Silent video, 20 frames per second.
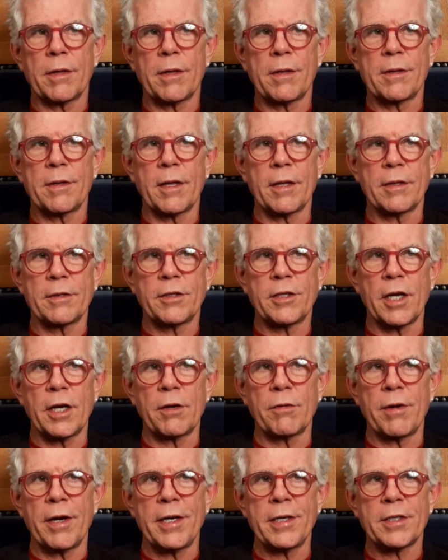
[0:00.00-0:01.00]
The
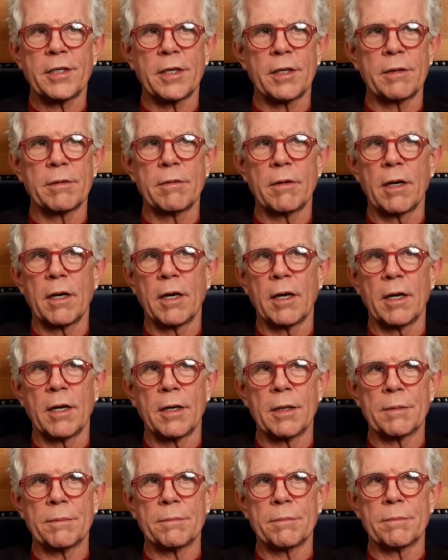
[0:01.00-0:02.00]
generation
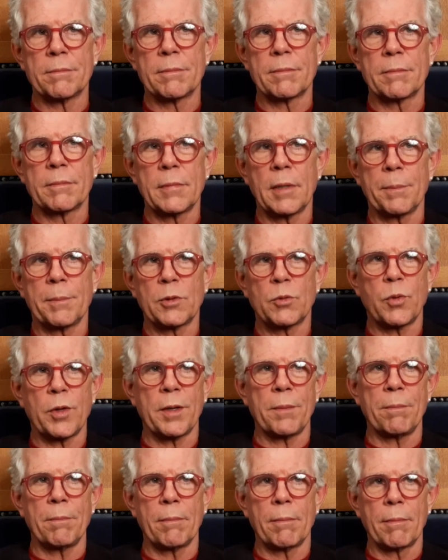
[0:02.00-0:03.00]
between